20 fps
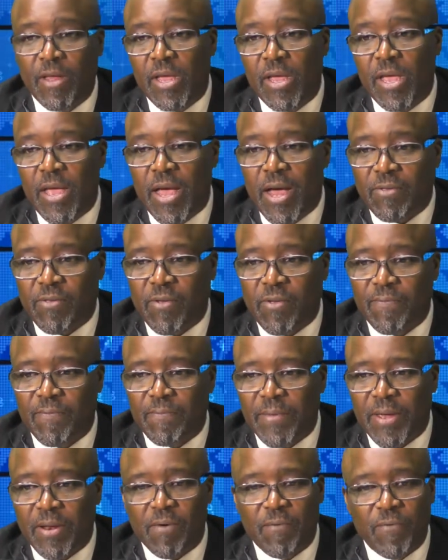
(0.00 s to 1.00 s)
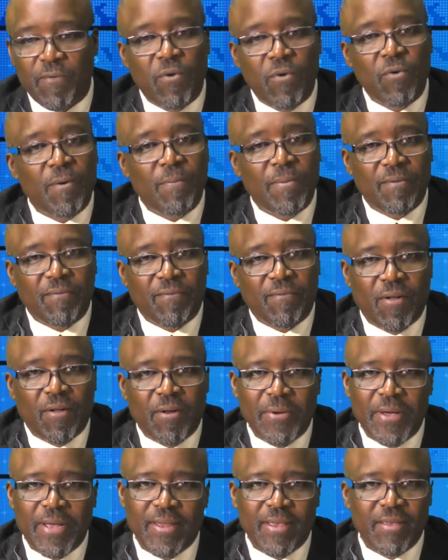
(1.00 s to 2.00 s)
As of many of you who have been
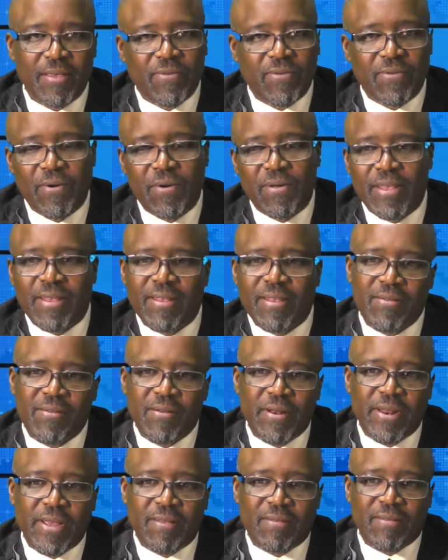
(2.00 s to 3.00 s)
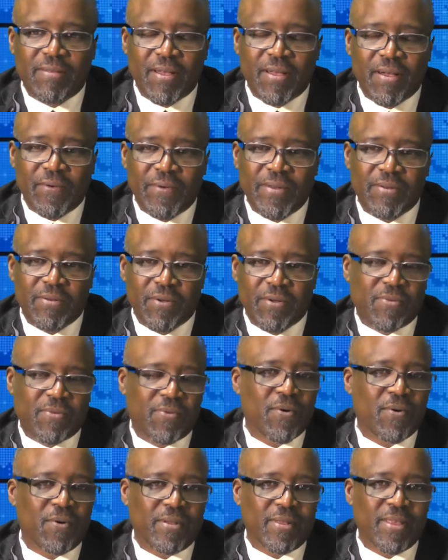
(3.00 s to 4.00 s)
following this know, this is not his original
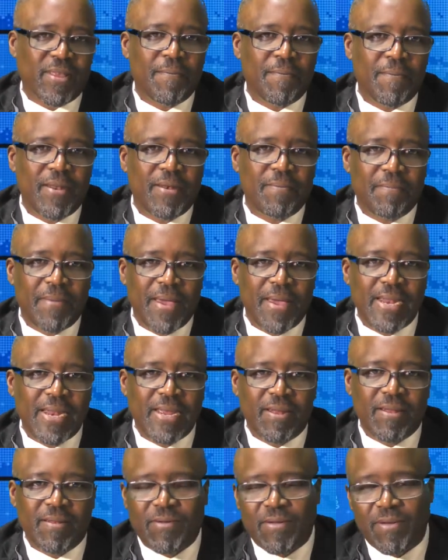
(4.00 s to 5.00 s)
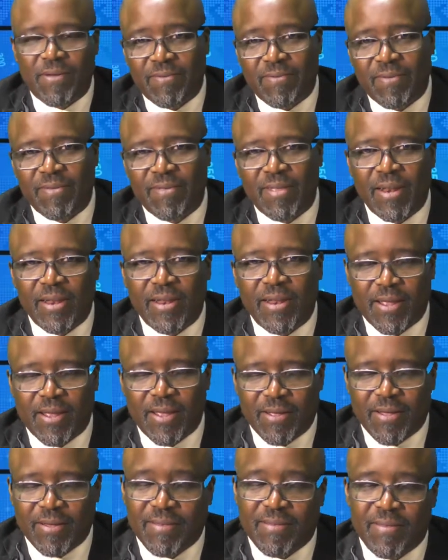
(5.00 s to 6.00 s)
thought. There have been many
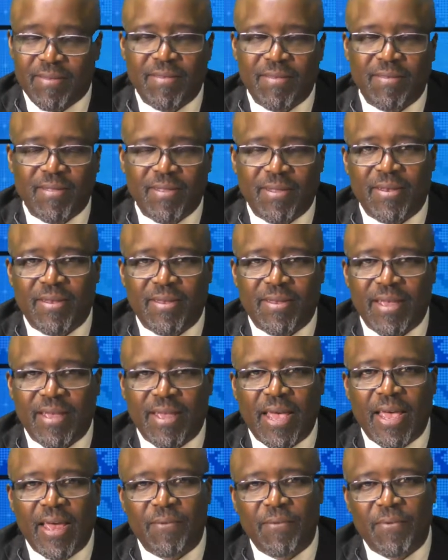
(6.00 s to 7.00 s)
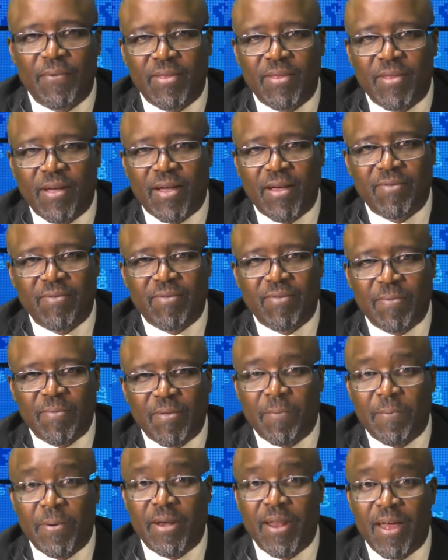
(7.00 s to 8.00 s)
consistent again with the concept
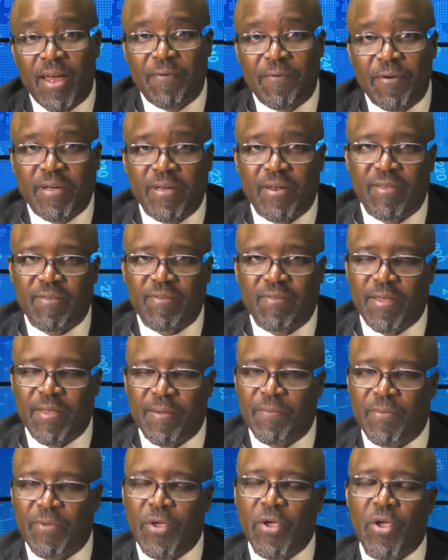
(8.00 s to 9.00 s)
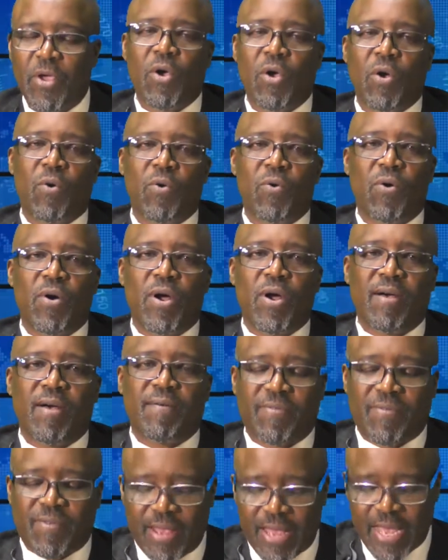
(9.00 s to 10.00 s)
of Pan-Africanism who
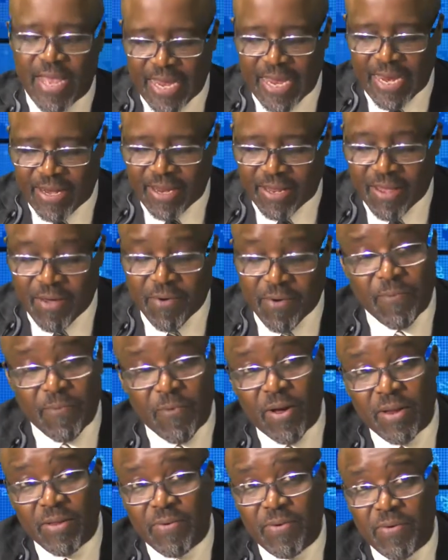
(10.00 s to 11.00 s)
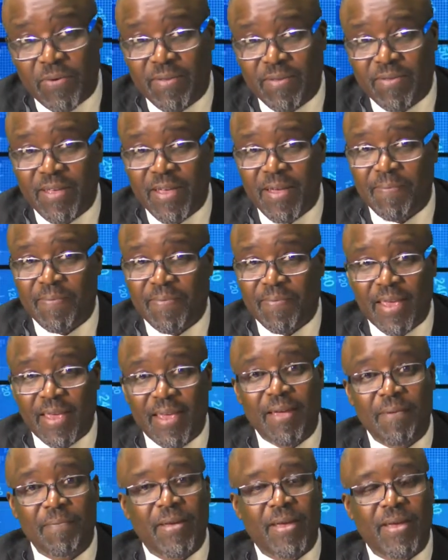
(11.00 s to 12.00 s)
have said that they would want to do the same
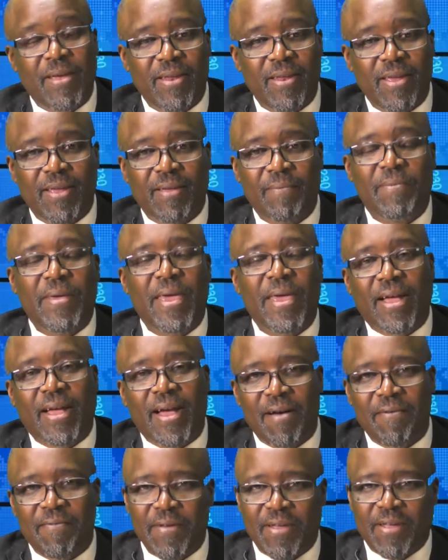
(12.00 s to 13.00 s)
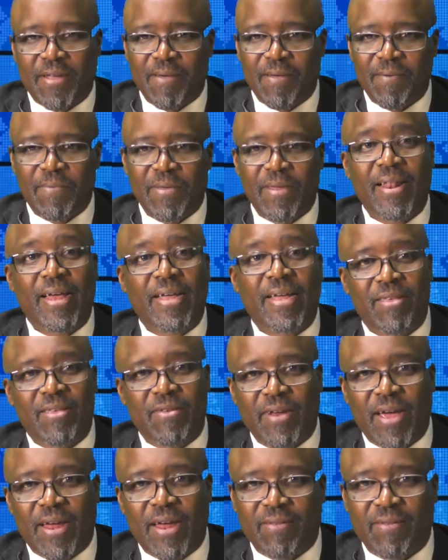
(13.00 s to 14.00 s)
thing, meaning make Africa be like the
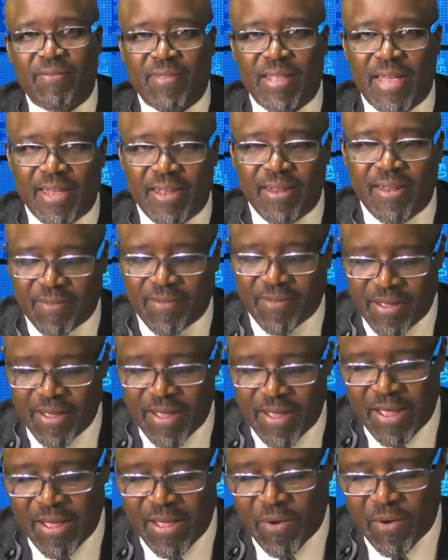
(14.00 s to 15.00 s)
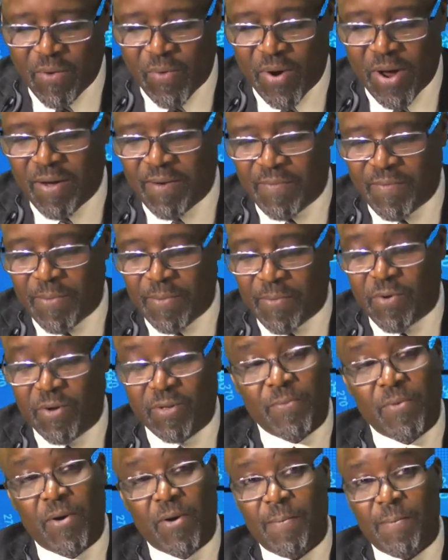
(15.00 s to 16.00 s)
United States. One of them
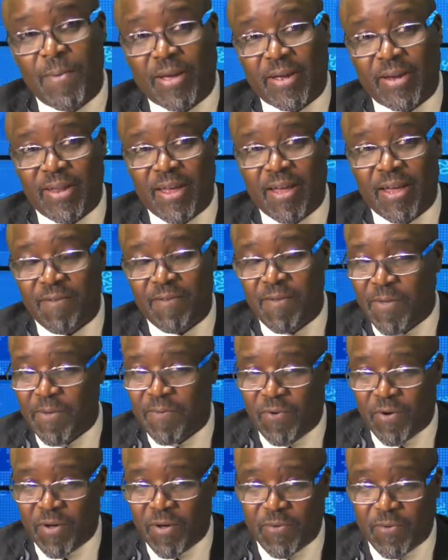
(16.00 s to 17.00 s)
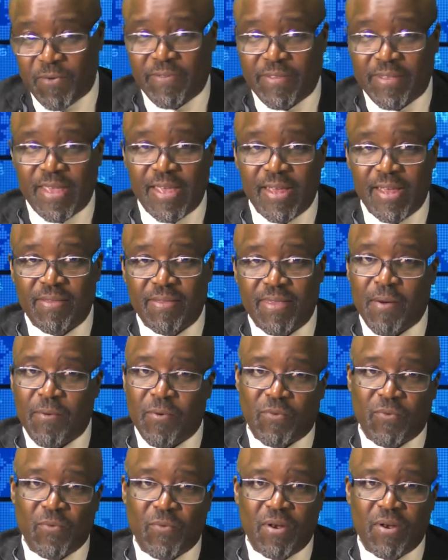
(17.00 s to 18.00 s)
was Muammar Gaddafi before he was killed. That
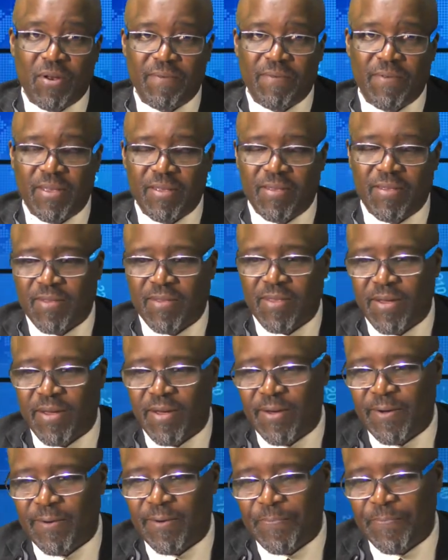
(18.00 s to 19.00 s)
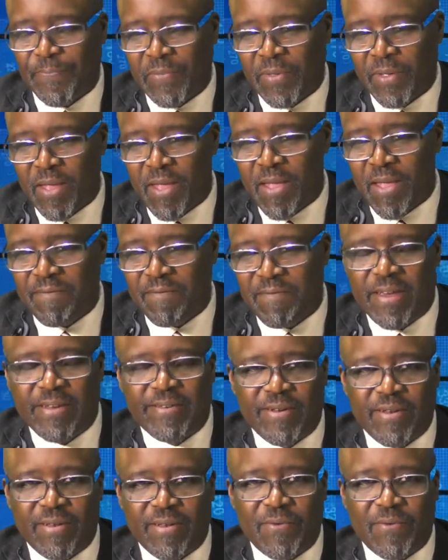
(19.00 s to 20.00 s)
was one of his
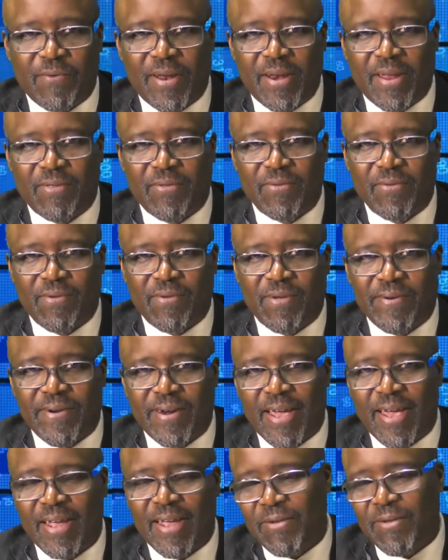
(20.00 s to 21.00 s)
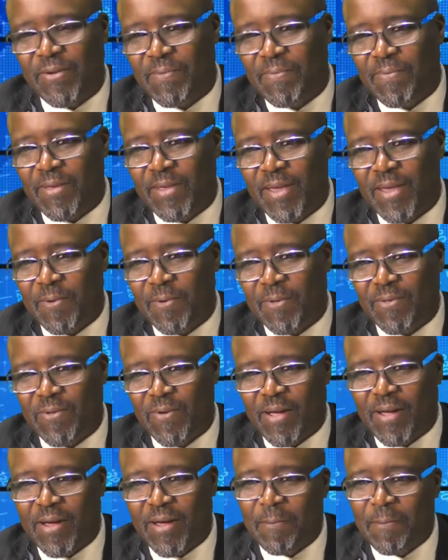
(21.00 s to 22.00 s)
visions he wanted to create or be able to
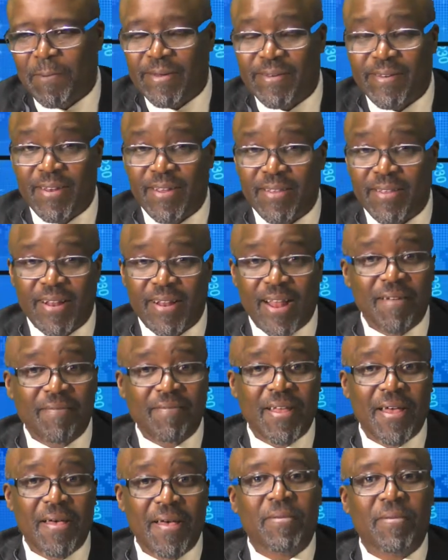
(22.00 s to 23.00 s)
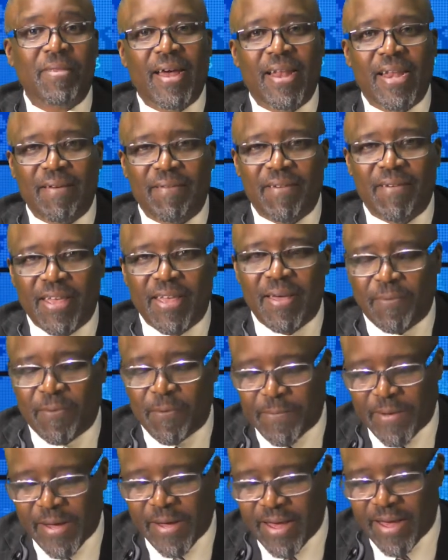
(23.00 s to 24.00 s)
accomplish in his lifetime. That never came
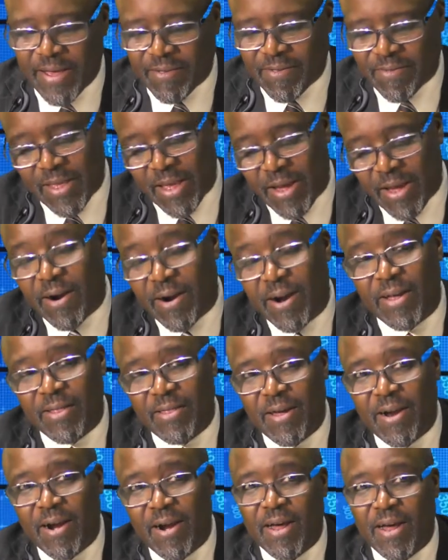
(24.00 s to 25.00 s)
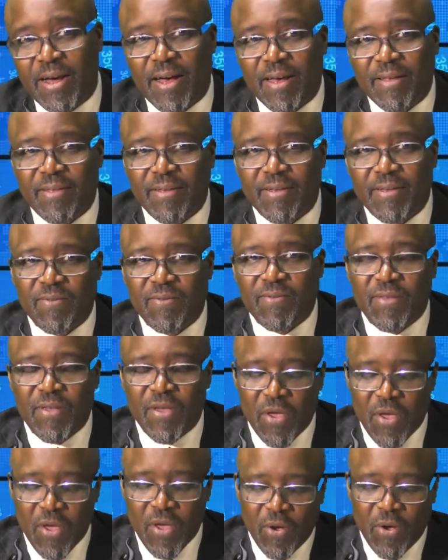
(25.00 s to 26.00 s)
to pass. There are others
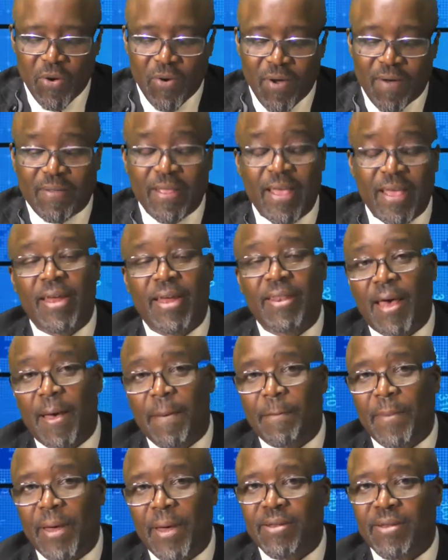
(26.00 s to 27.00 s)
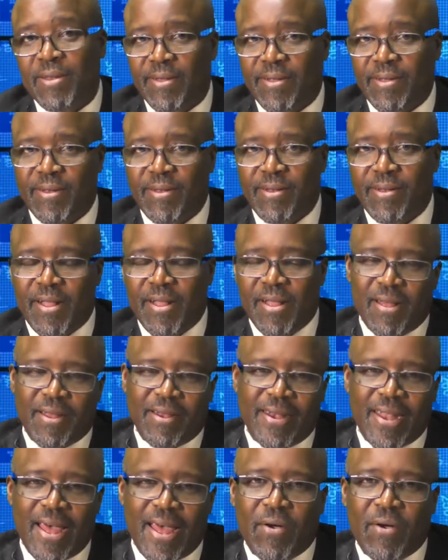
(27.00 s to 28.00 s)
who have taken that mantle.
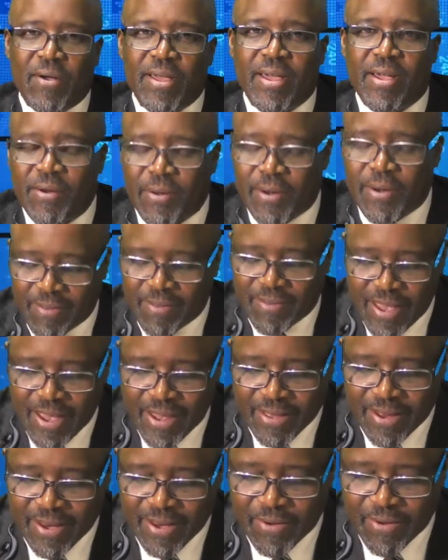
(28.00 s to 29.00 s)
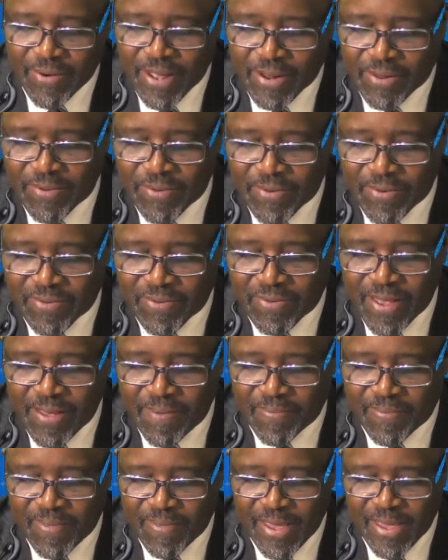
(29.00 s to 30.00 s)
Now Akon is saying that he would like to do the
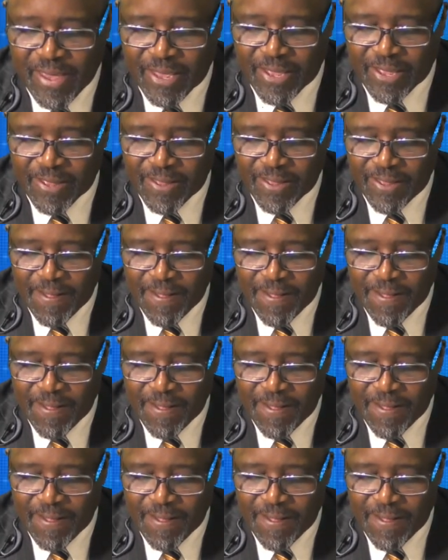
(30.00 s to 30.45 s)
same thing.